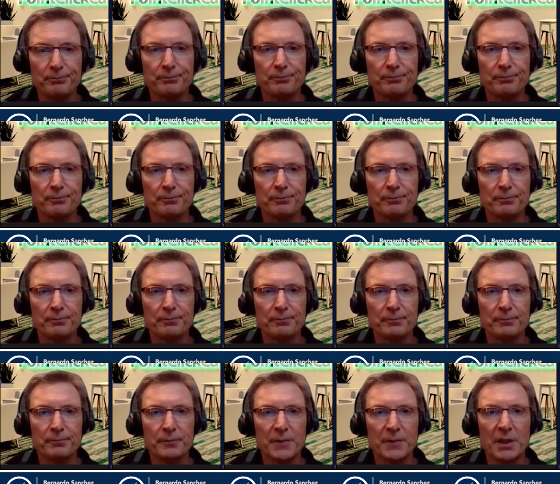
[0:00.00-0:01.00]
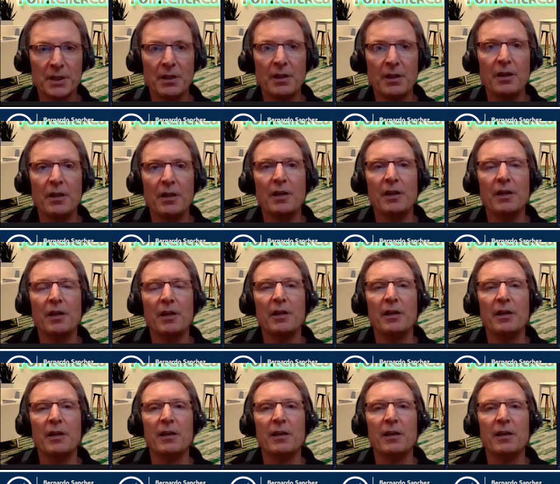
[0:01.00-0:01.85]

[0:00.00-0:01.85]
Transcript: Nothing is said.